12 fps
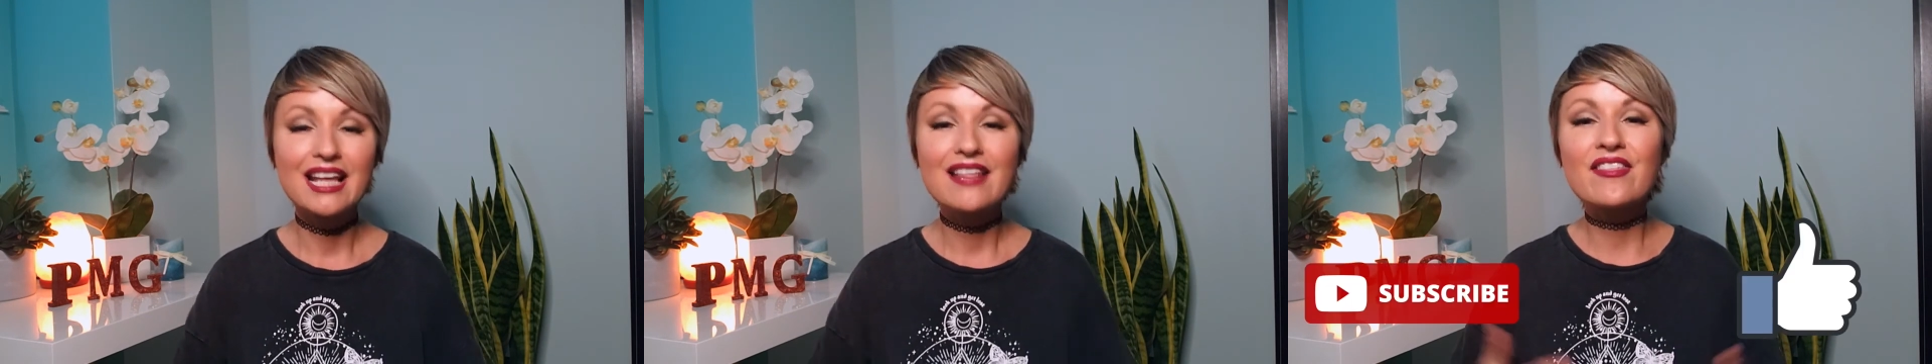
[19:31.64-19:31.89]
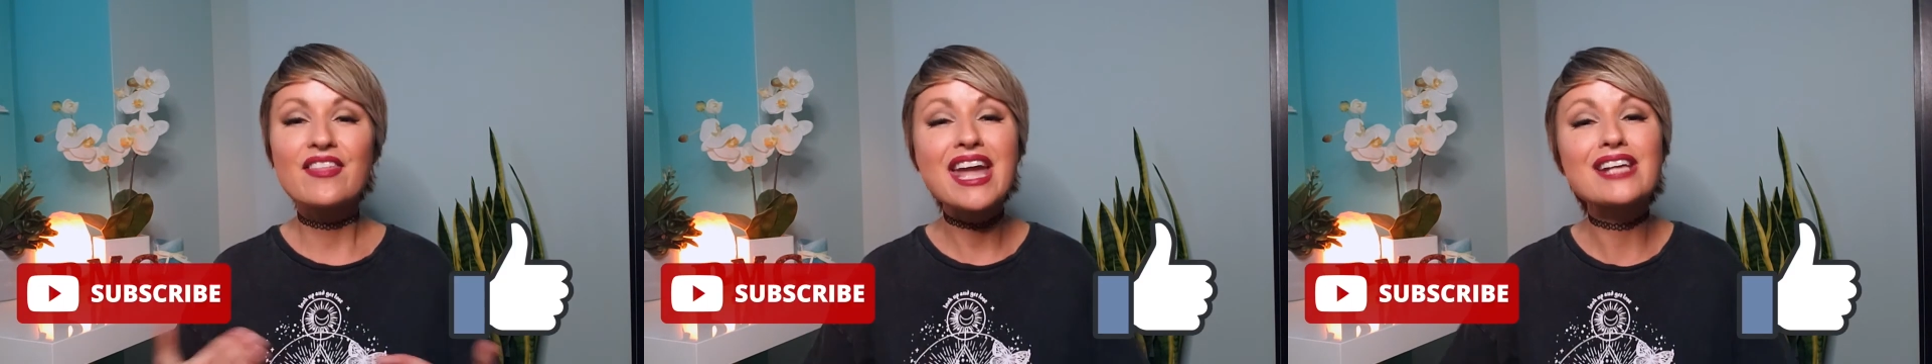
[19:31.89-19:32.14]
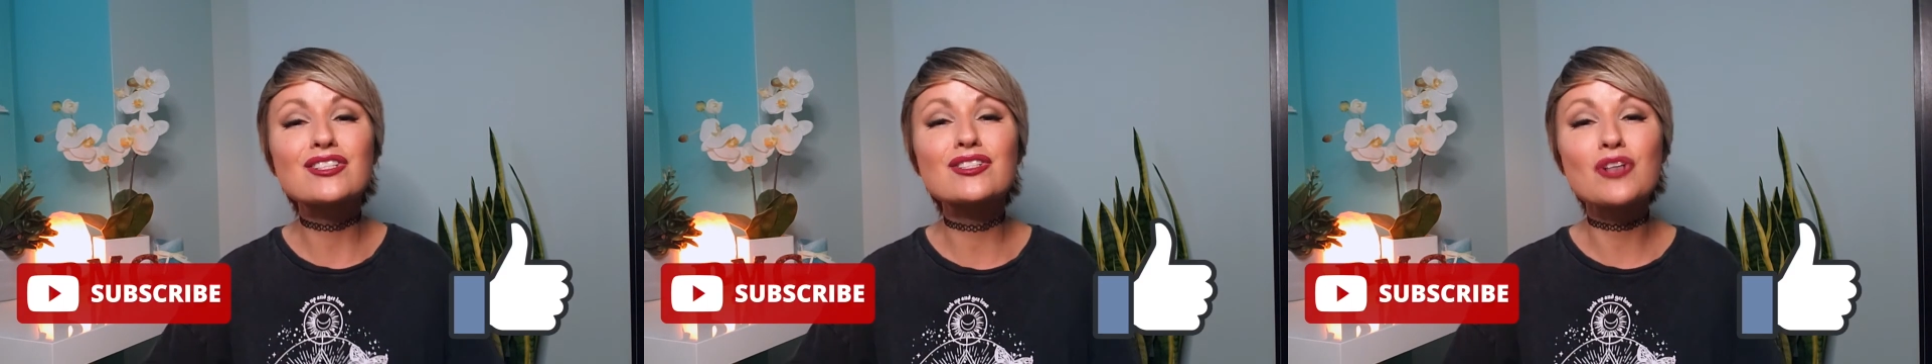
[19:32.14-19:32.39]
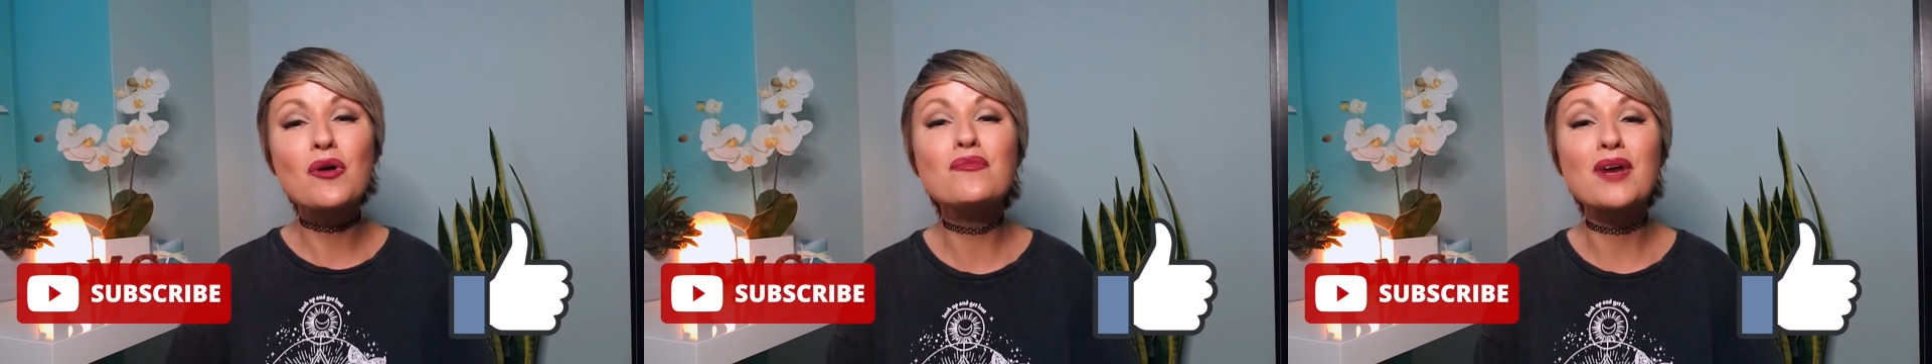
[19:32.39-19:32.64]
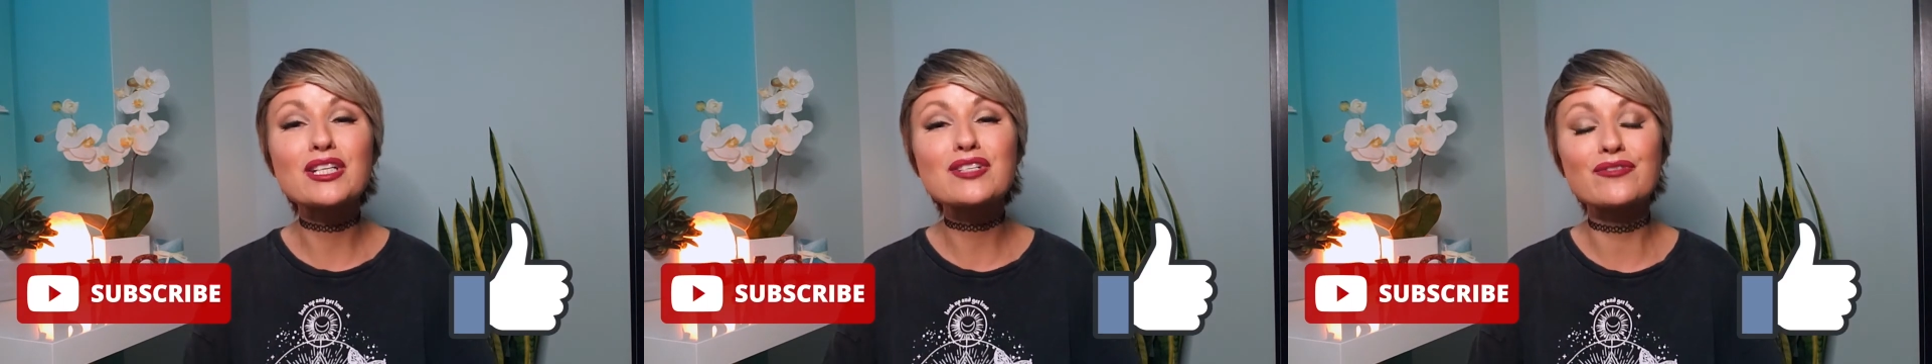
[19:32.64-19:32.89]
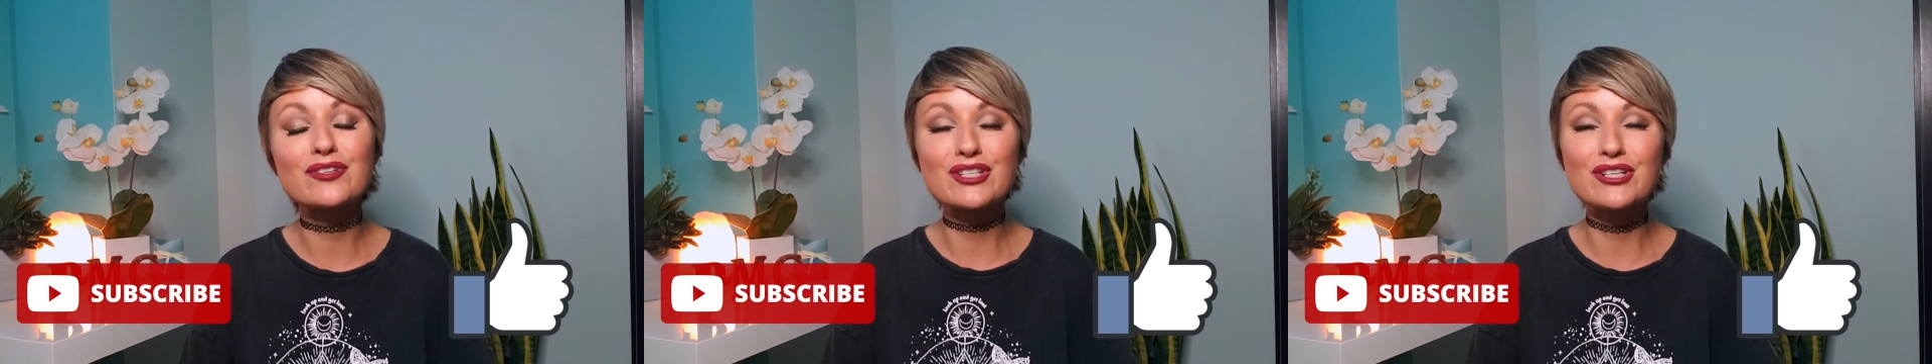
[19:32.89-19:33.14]
Thanks so much
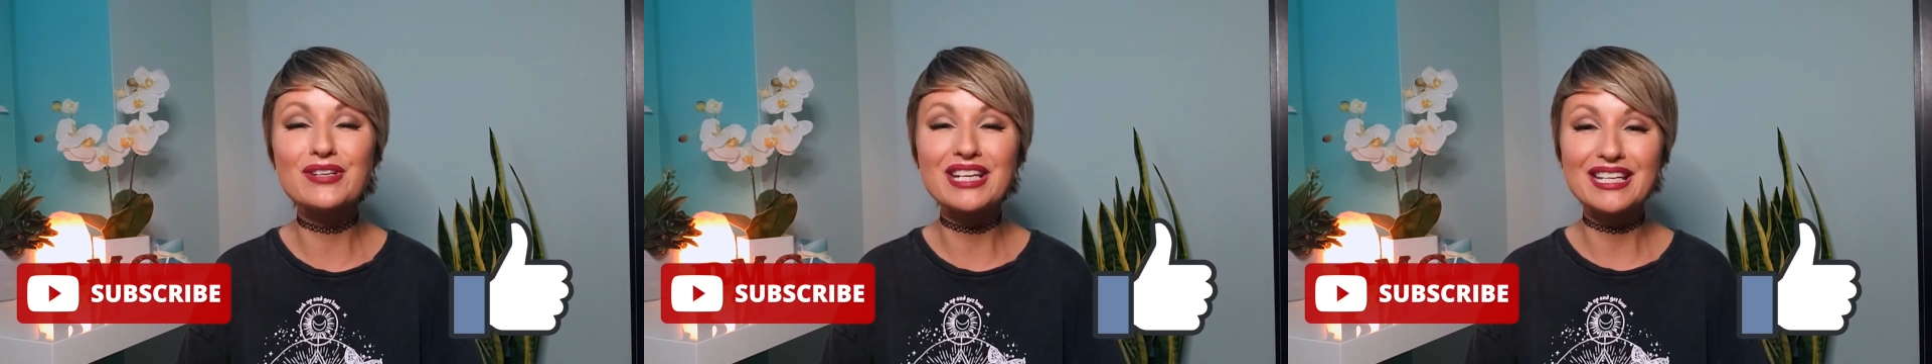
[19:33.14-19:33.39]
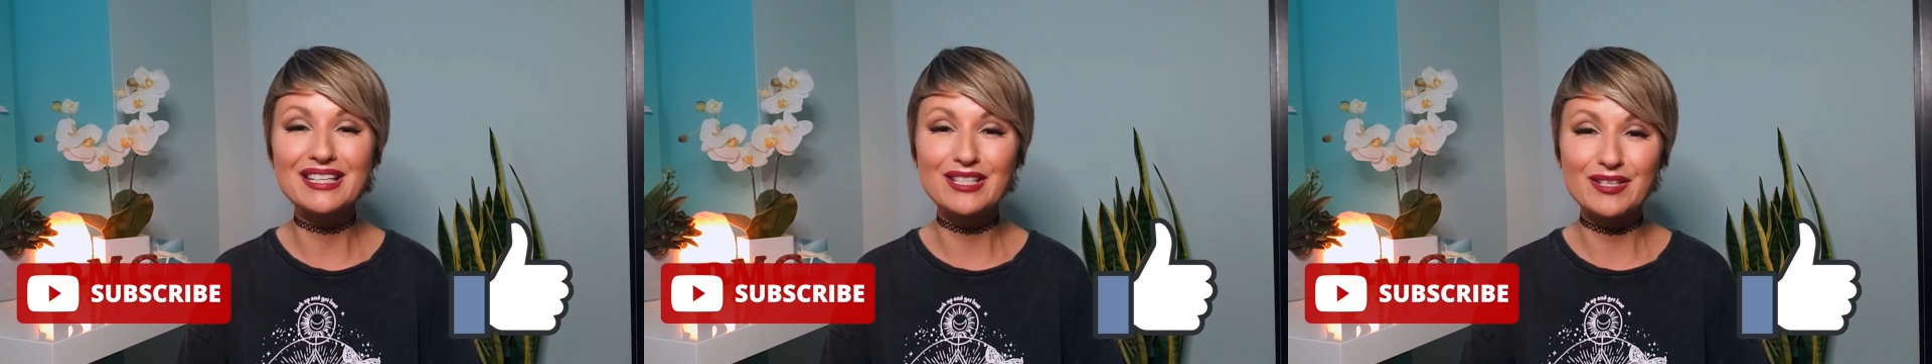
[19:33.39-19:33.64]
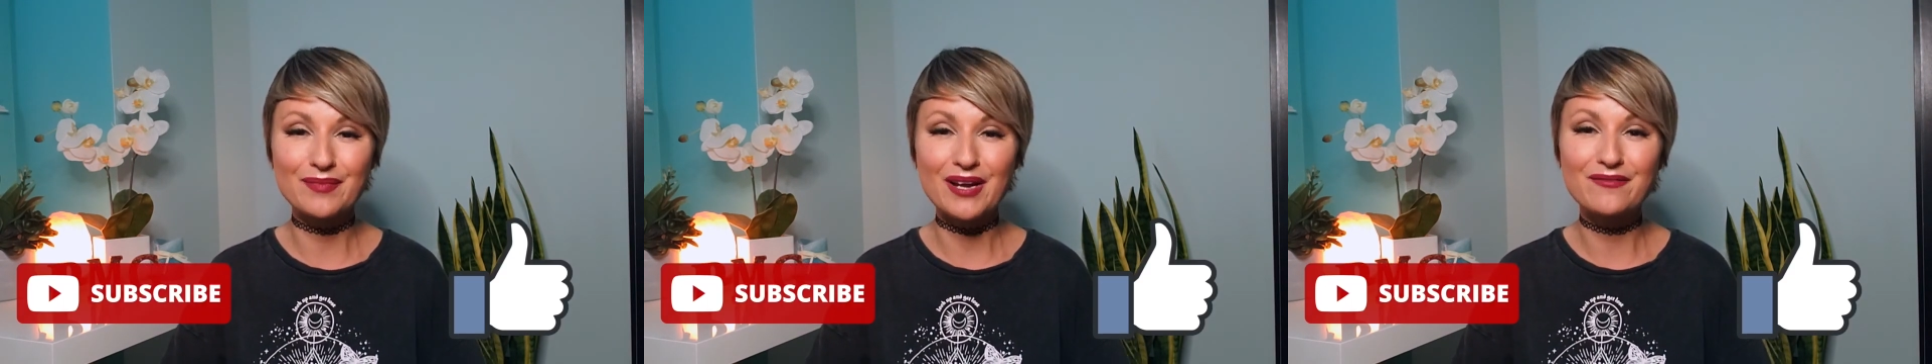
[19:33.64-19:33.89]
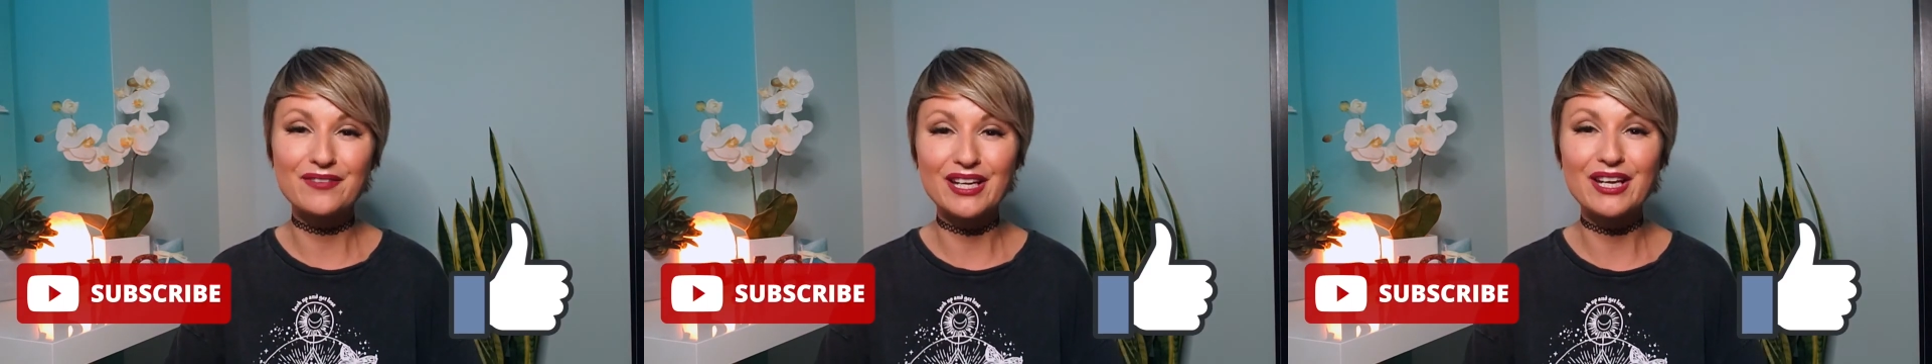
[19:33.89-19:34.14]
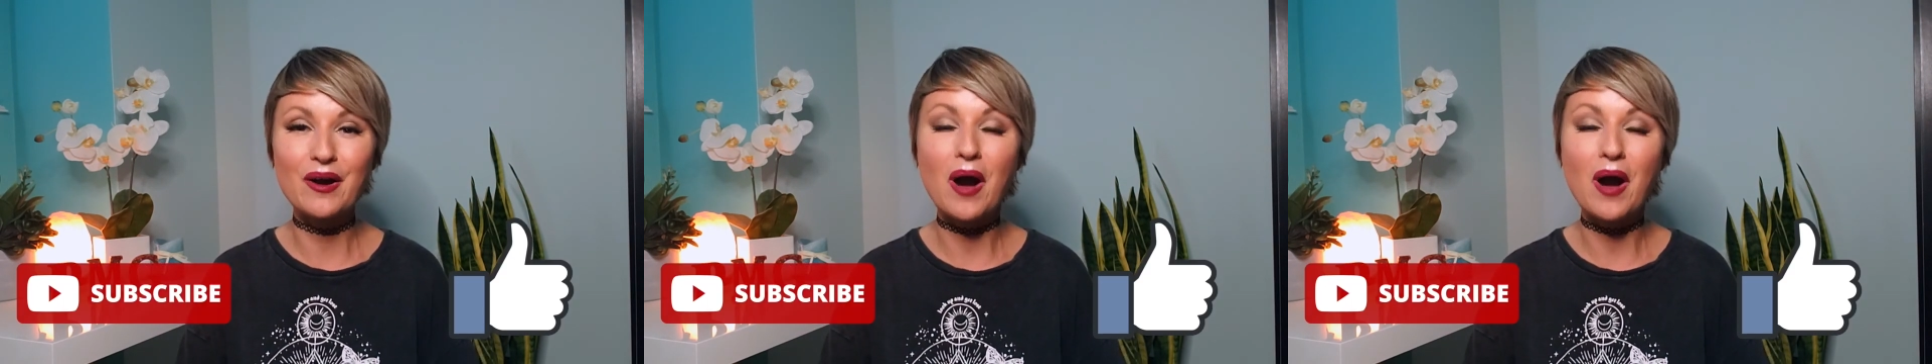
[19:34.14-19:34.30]
for tuning into my video.